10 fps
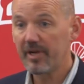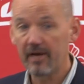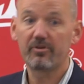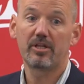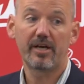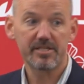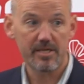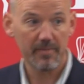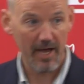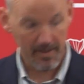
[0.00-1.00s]
Nevertheless, and
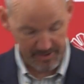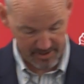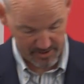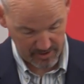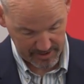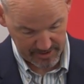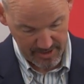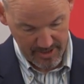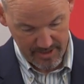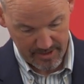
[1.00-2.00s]
I'm happy to talk
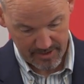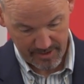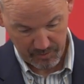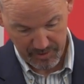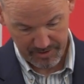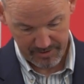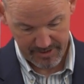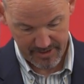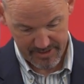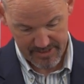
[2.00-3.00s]
uh, and will
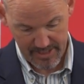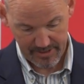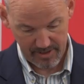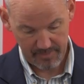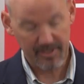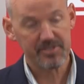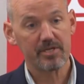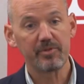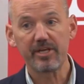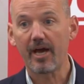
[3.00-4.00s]
in a second about
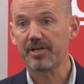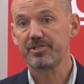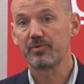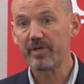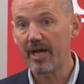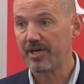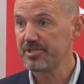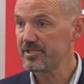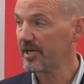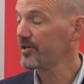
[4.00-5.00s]
some of the
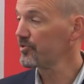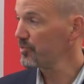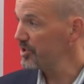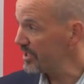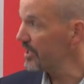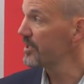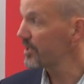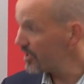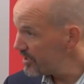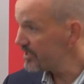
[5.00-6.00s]
action-reaction cycles where you get
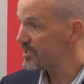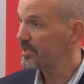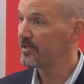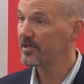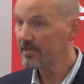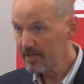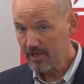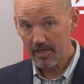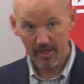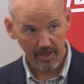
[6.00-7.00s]
into unintended,
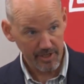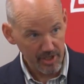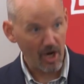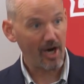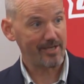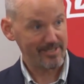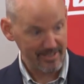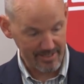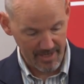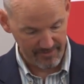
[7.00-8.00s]
uh, not
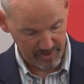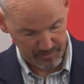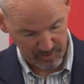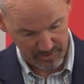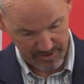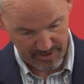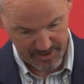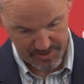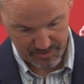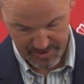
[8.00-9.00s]
inevitable uh,
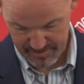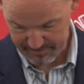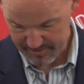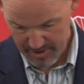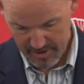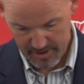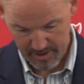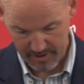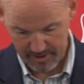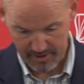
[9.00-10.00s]
sorts of
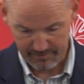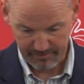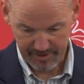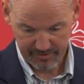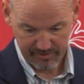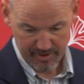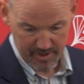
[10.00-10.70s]
conflicts.